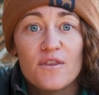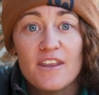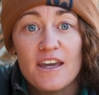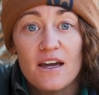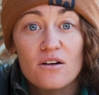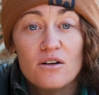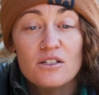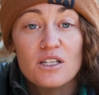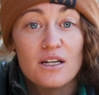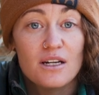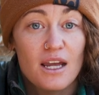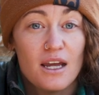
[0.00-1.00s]
The arrows
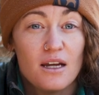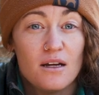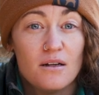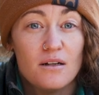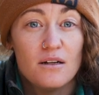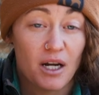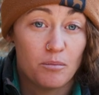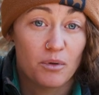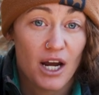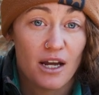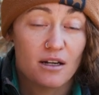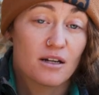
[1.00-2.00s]
indicate bud
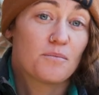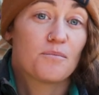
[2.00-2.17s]
break.